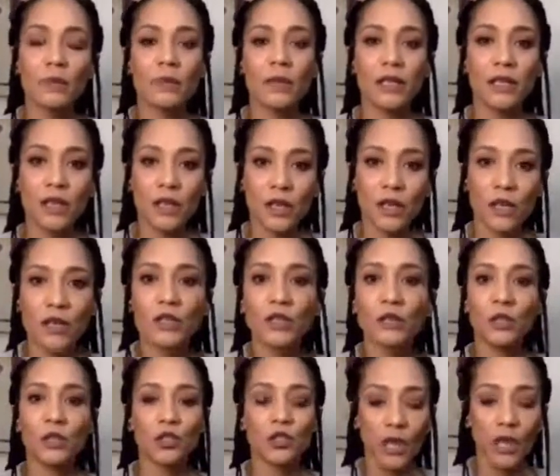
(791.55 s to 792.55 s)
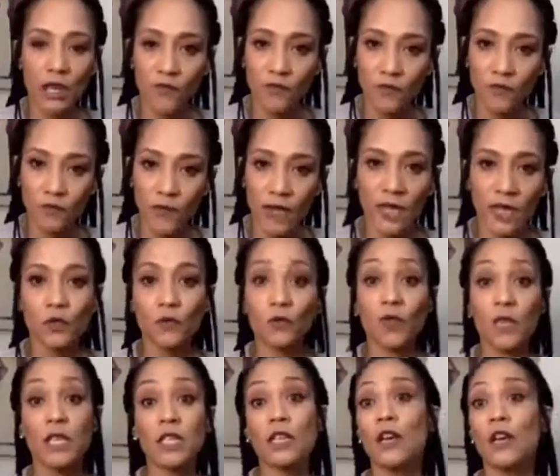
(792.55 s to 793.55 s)
of years where you're trying to find your
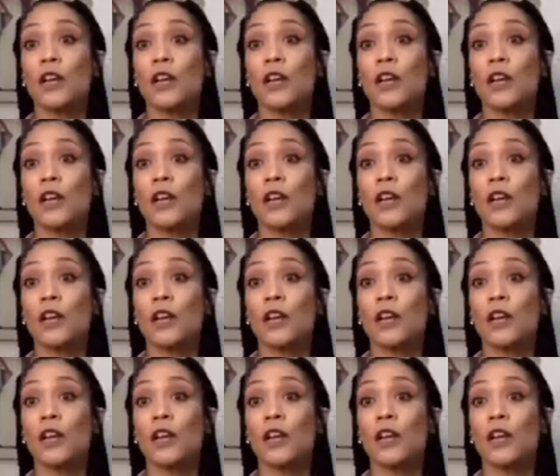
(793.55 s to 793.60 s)
feet,